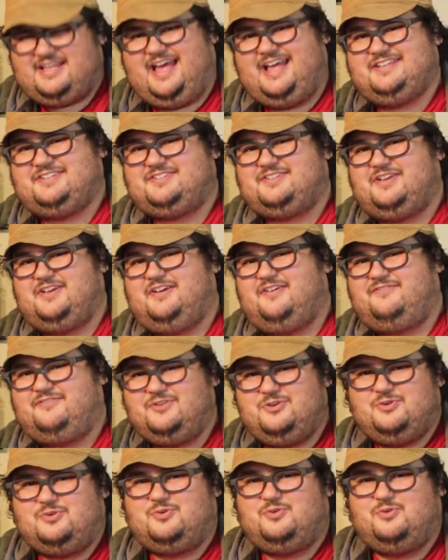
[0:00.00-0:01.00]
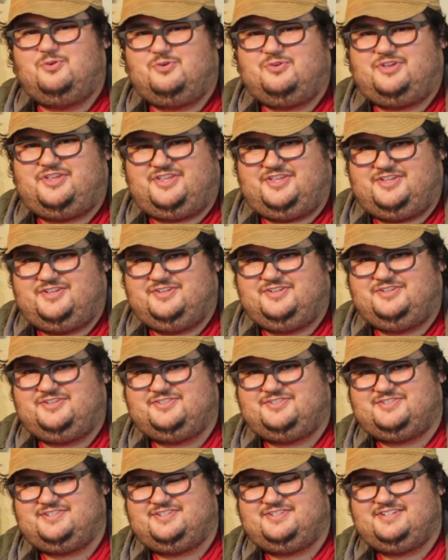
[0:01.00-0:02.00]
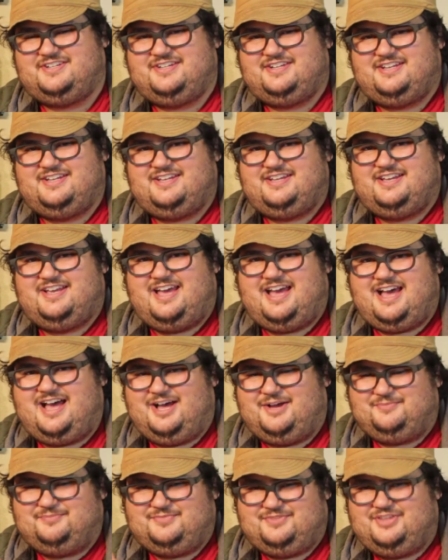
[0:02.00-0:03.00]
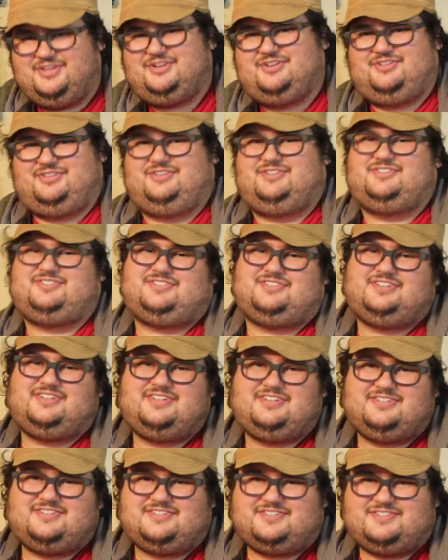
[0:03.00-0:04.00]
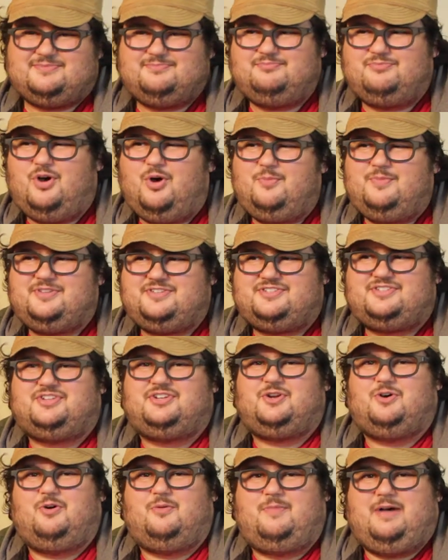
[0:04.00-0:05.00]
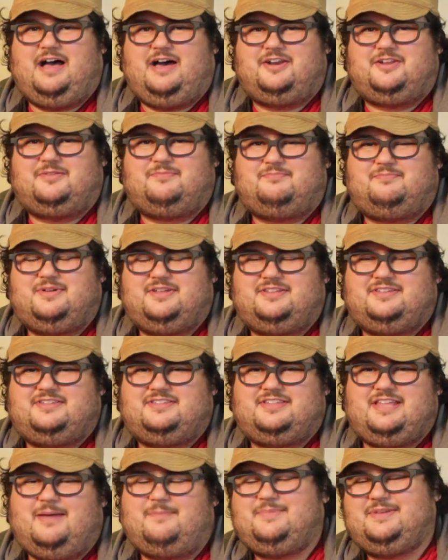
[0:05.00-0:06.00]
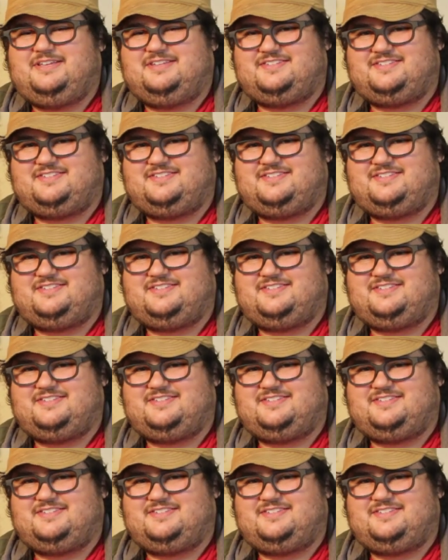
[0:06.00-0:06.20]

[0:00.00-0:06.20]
has a few cool kills and um, there there's moments to know about it but that being